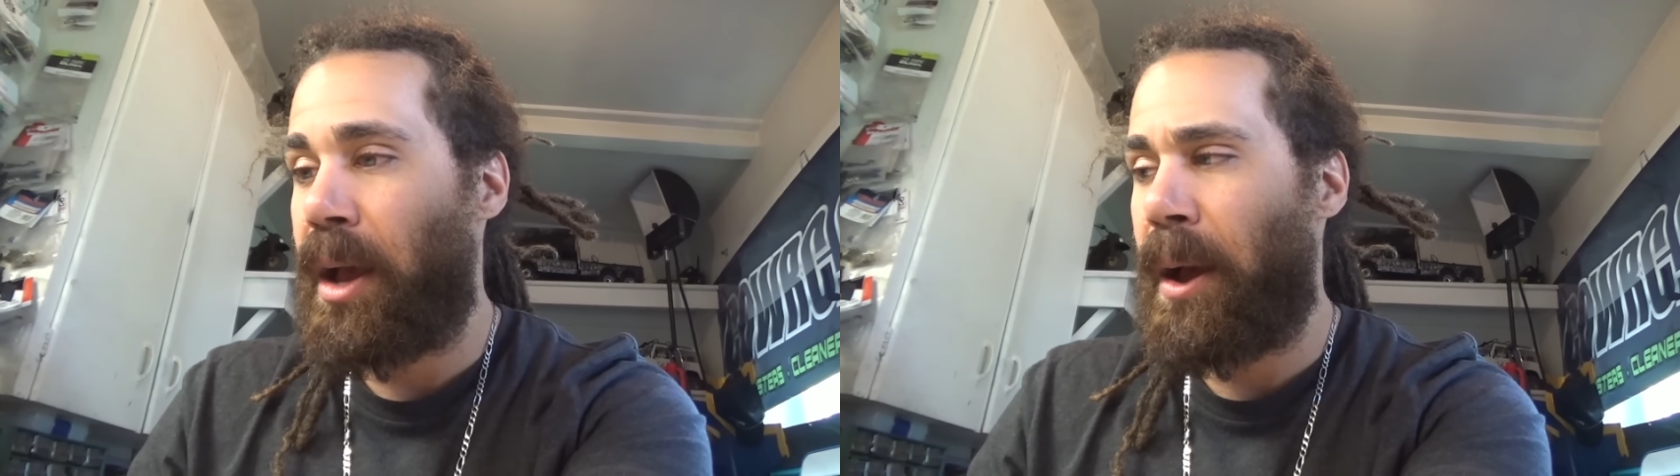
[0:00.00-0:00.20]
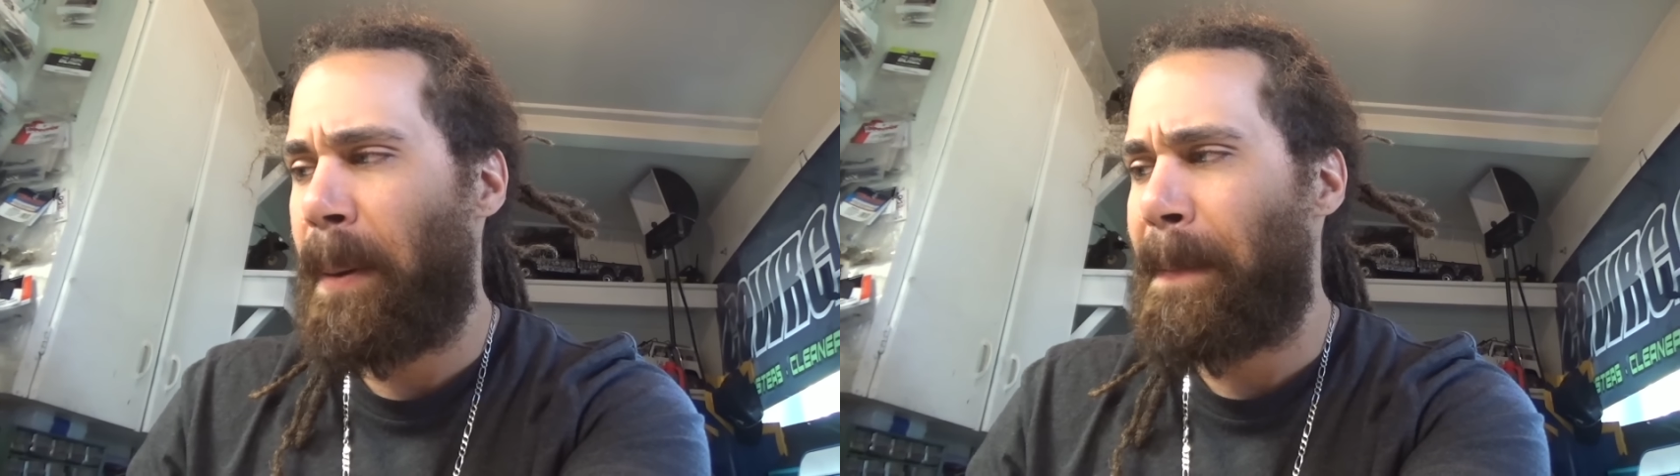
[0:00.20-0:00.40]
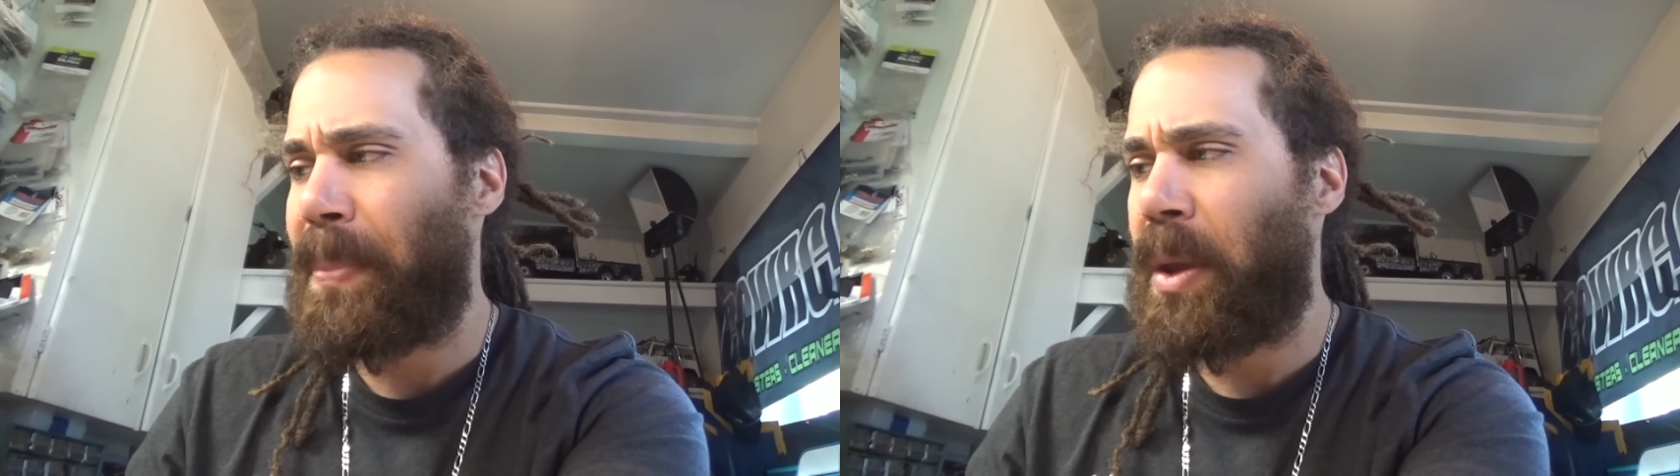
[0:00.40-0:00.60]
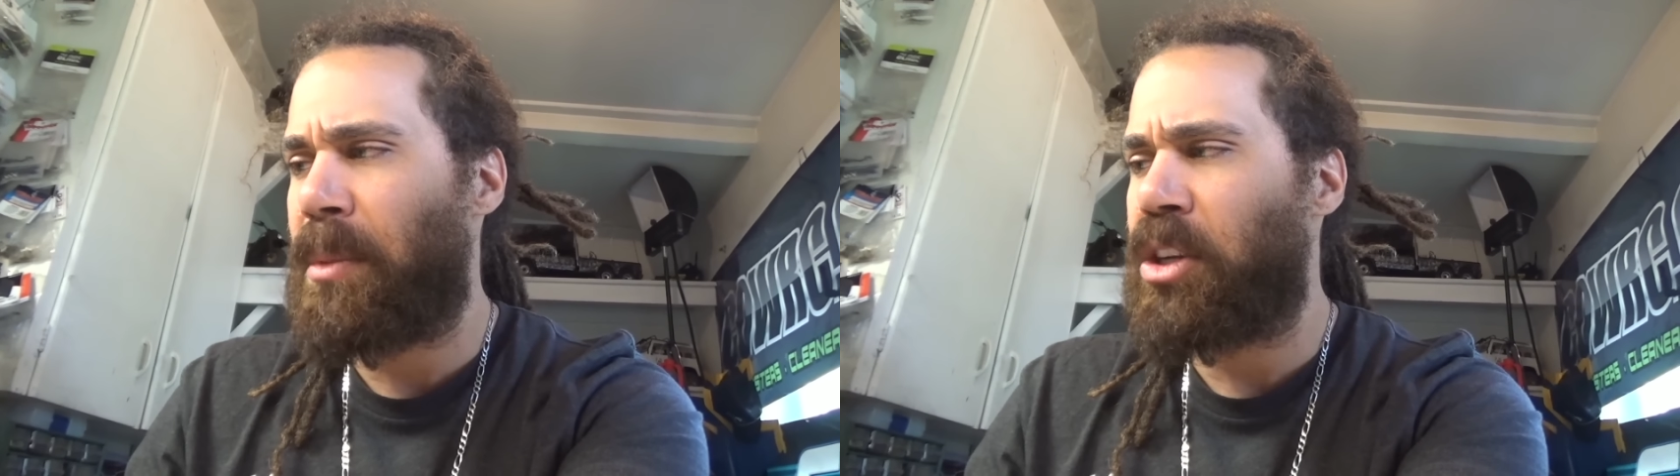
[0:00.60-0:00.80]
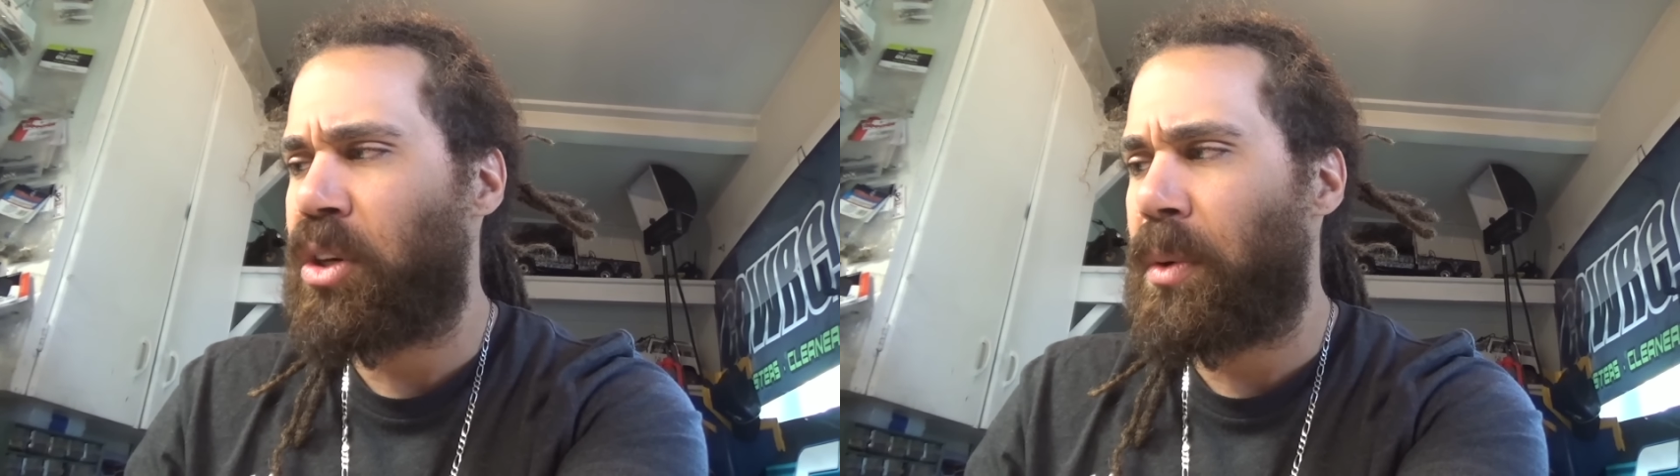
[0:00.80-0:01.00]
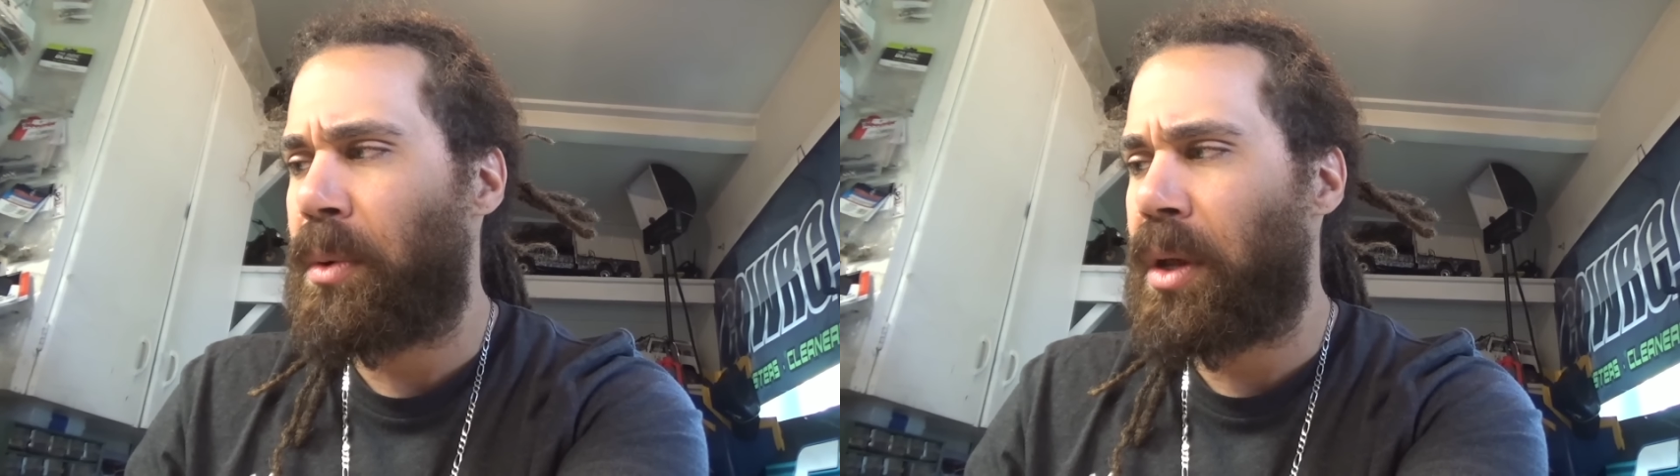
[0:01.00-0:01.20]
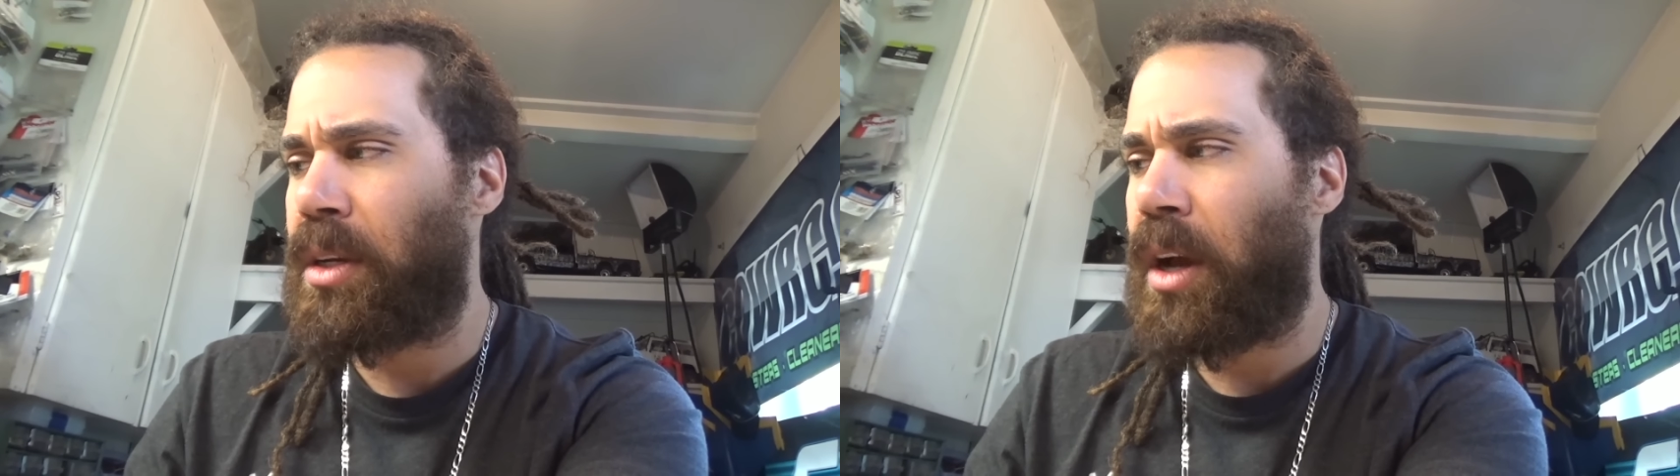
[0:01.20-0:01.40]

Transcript: I'm not sure what we're going to